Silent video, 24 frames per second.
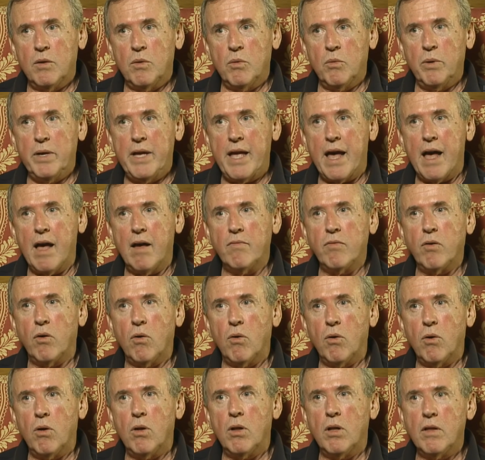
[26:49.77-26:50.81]
We have
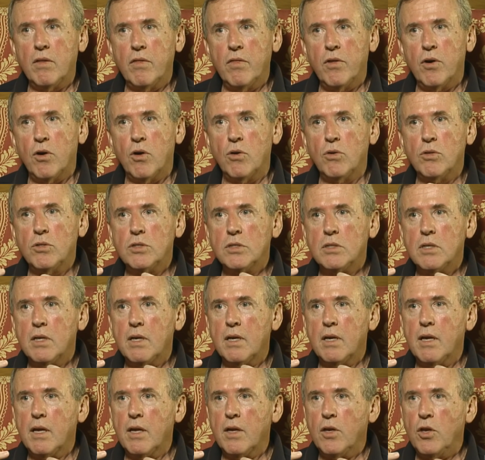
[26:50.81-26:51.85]
all those
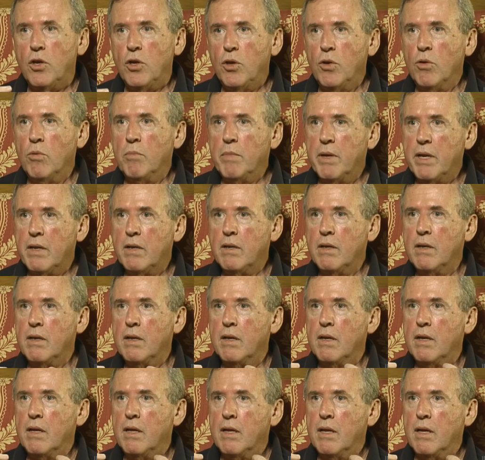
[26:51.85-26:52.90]
human
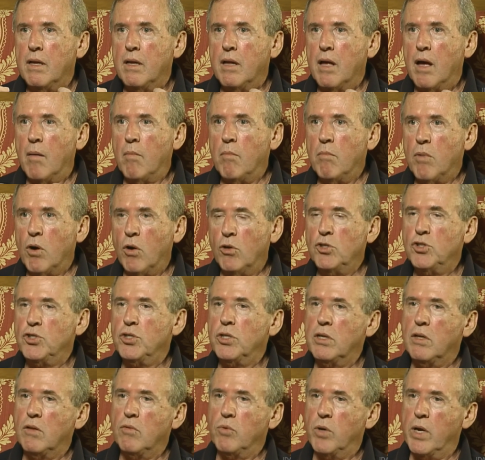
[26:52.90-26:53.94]

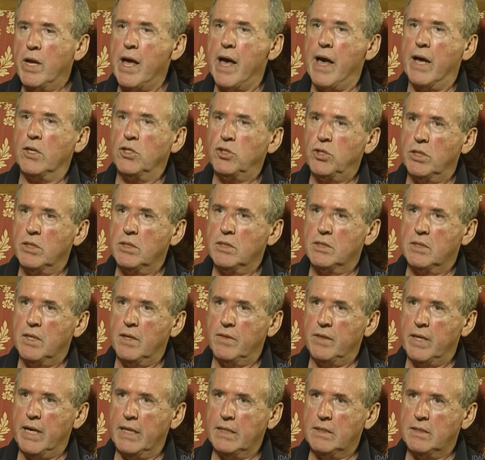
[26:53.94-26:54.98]
emotional reactions
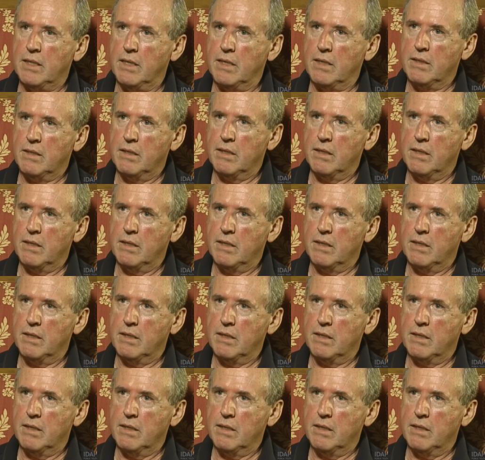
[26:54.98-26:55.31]
that they did.